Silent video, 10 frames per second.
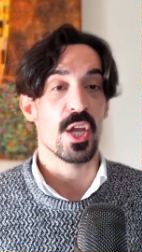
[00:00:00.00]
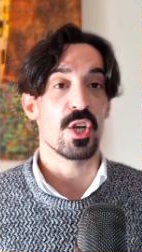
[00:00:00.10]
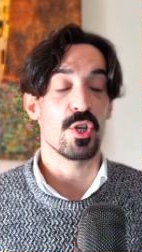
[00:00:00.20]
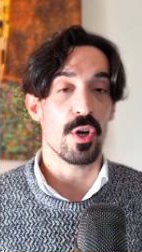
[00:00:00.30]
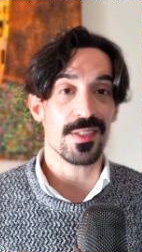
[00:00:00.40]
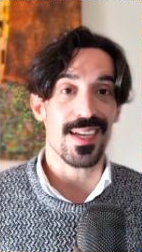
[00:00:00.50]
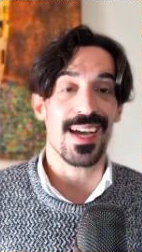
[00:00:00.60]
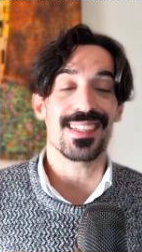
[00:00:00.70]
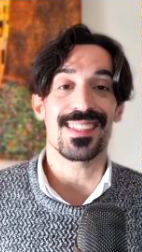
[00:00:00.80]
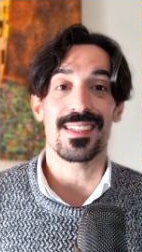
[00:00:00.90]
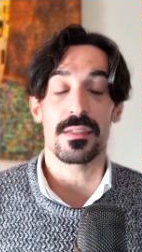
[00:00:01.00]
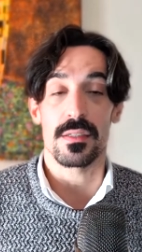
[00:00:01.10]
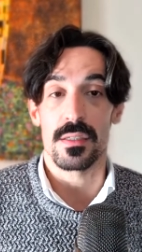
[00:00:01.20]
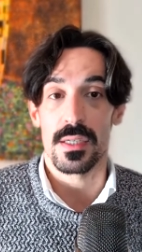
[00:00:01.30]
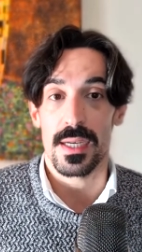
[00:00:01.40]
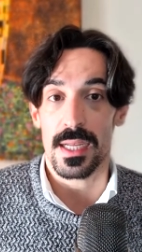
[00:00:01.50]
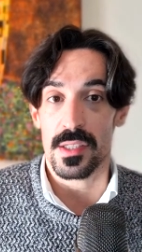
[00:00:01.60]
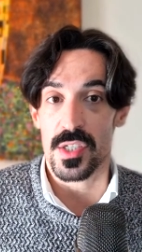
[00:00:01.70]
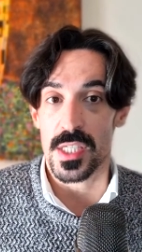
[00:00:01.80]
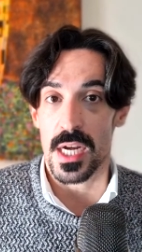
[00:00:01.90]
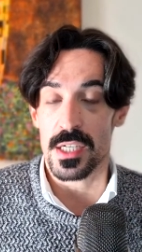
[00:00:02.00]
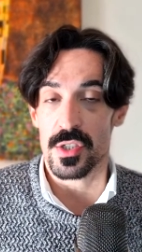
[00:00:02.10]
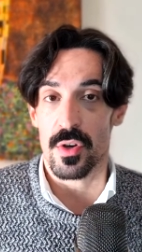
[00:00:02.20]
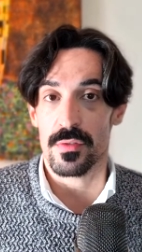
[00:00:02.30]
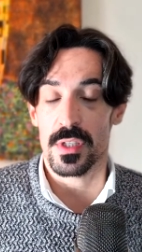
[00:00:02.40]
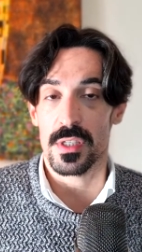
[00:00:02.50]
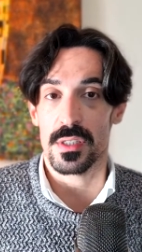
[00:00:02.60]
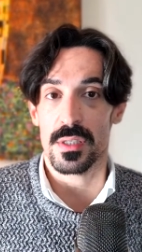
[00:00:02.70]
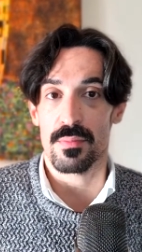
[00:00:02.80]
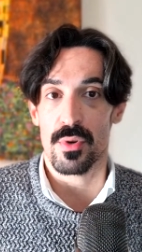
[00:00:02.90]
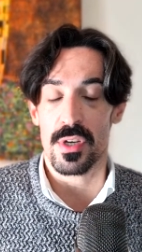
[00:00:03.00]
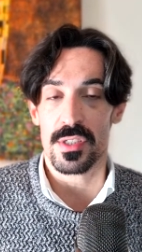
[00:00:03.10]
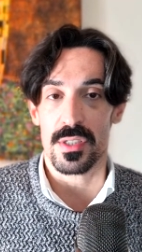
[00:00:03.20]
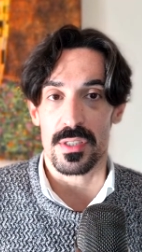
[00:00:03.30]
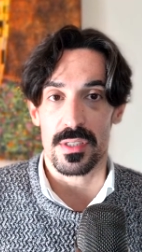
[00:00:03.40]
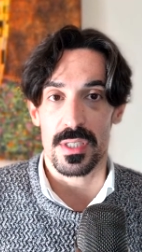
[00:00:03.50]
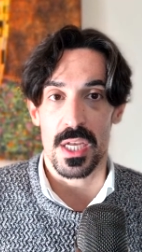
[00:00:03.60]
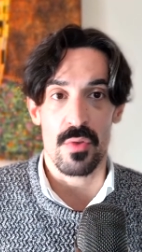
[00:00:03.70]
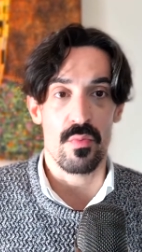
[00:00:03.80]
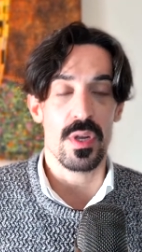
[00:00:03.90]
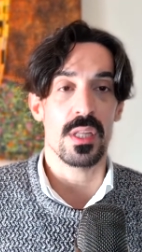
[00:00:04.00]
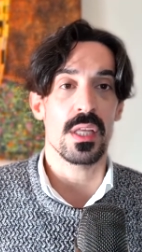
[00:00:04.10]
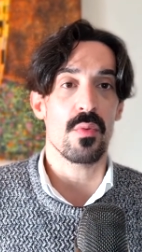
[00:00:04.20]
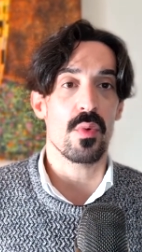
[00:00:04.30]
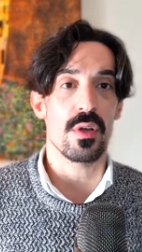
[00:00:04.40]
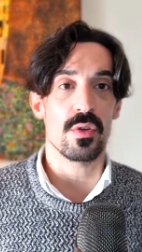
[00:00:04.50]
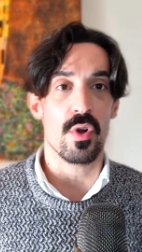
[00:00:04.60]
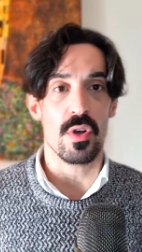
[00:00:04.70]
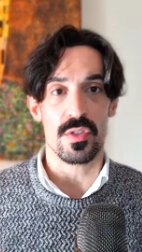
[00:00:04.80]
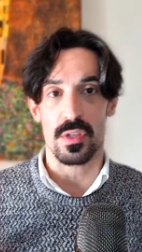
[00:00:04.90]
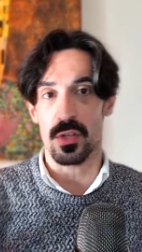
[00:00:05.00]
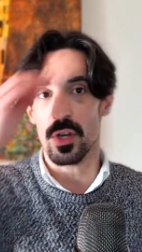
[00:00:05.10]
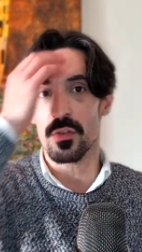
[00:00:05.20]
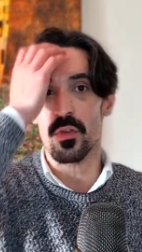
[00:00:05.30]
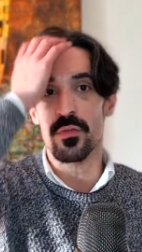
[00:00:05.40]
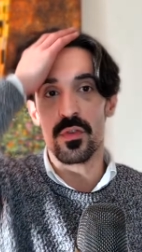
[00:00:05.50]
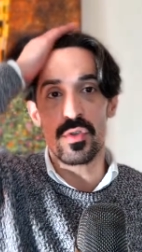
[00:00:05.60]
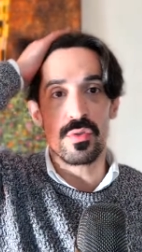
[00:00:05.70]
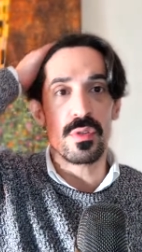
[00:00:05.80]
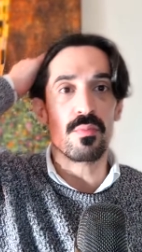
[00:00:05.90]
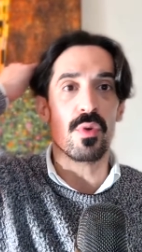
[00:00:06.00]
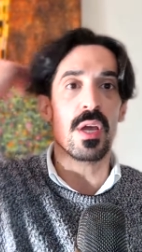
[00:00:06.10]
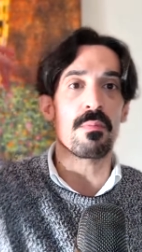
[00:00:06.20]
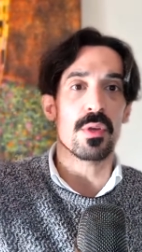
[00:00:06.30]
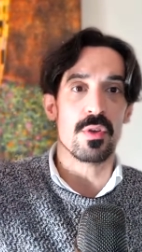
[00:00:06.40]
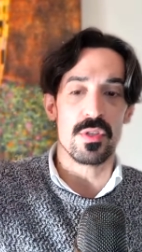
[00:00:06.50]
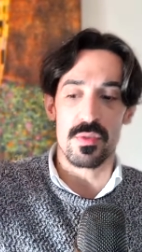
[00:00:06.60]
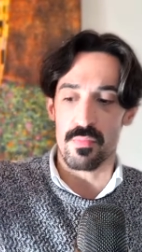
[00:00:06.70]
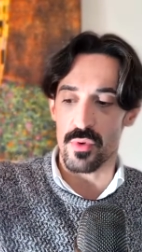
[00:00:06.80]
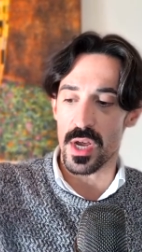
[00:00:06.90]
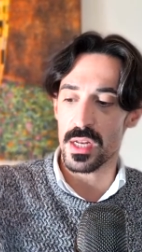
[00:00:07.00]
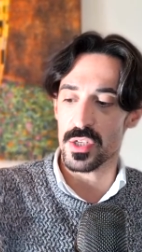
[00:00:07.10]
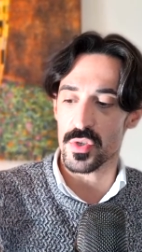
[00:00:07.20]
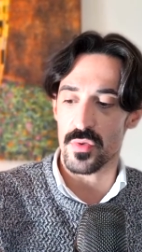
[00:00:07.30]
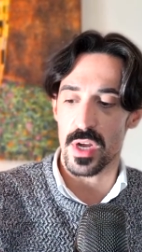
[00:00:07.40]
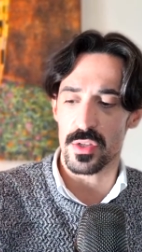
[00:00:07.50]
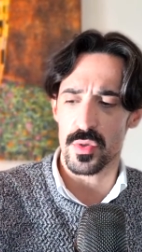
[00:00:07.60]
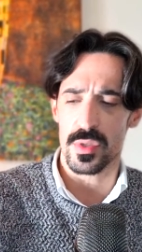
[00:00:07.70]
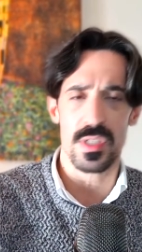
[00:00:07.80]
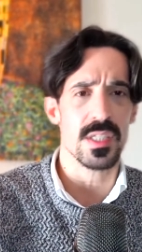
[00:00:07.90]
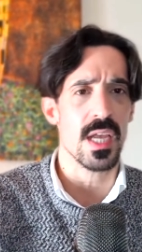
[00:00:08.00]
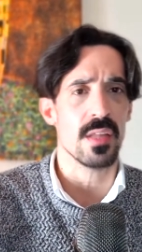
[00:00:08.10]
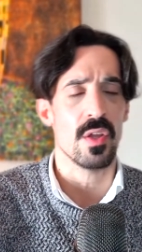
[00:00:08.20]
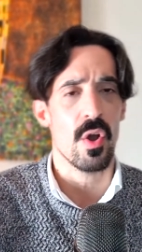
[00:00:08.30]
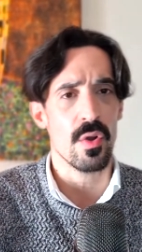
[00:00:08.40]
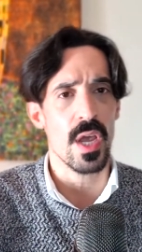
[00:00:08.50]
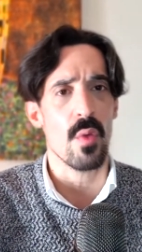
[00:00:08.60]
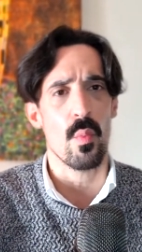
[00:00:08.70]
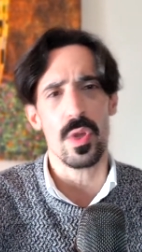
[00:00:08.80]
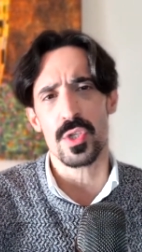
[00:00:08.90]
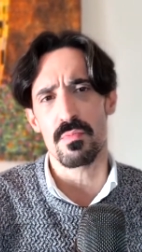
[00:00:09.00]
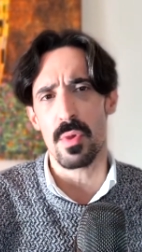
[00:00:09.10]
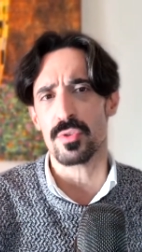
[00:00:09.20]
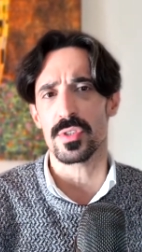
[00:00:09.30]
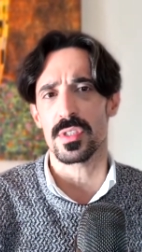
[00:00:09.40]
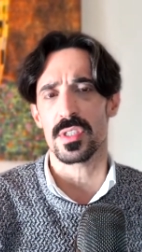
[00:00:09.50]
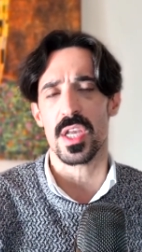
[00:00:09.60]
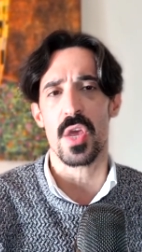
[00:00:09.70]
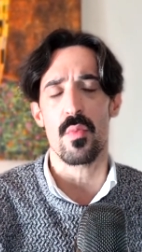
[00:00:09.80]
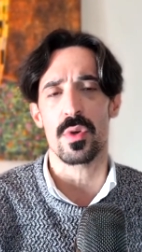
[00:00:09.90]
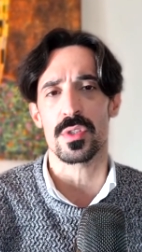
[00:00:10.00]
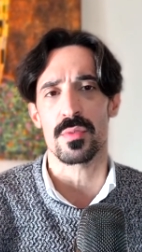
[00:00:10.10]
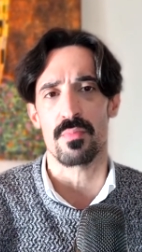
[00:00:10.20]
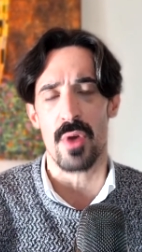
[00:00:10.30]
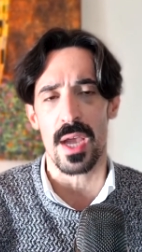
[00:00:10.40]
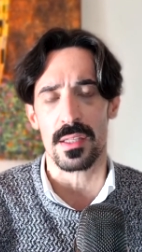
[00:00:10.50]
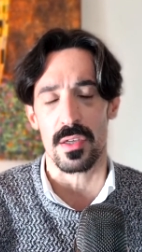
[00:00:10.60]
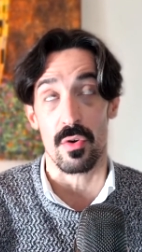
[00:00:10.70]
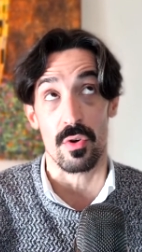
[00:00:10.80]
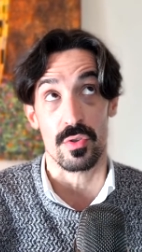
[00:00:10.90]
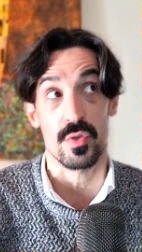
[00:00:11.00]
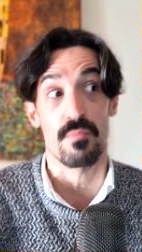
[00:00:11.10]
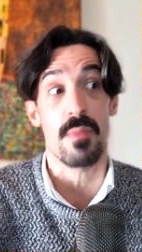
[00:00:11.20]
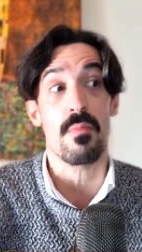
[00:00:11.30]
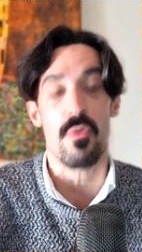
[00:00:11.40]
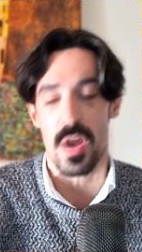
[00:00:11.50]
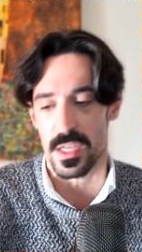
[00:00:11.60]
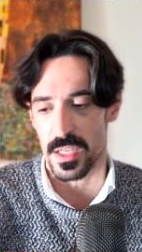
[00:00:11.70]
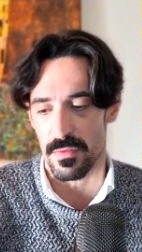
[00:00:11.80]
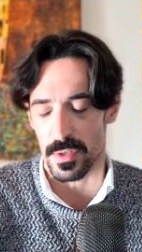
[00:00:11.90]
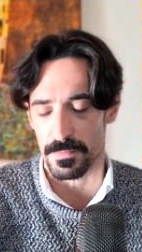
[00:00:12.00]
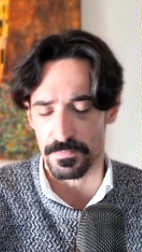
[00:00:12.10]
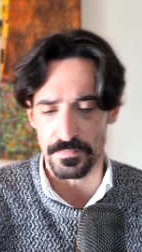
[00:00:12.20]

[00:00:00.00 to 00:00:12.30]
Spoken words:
Not ideal at the start of the learning process. It really will cause a lot of confusion to the brain, because the brain is trying to understand, okay, which motion does he want to practice or to memorize even.